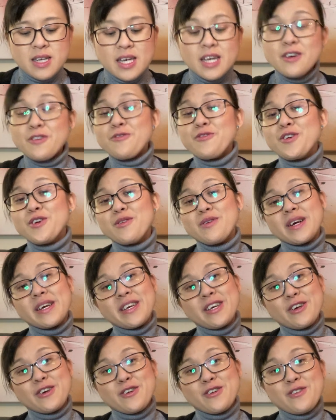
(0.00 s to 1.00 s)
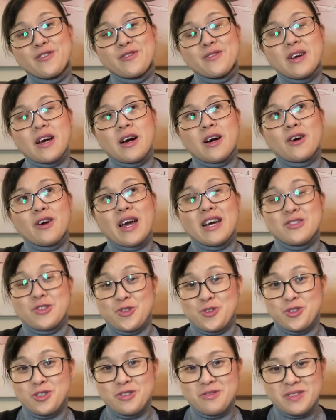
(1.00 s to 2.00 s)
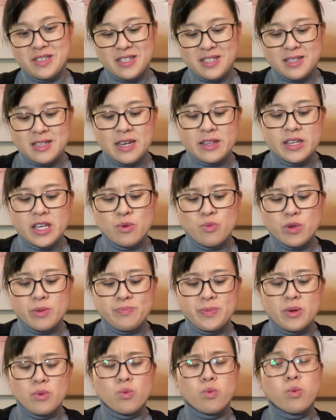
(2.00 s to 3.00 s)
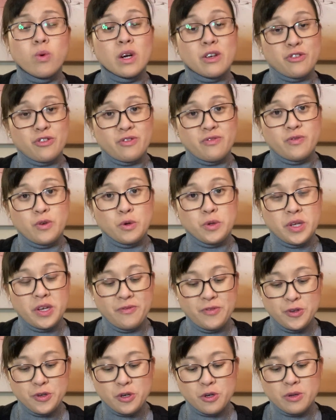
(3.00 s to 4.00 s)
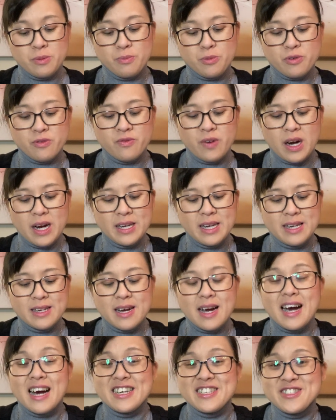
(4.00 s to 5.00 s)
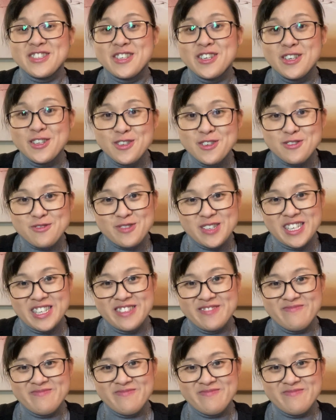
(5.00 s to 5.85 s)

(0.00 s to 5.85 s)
if you are here as a tourist, then it would be wonderful if you can provide an itinerary.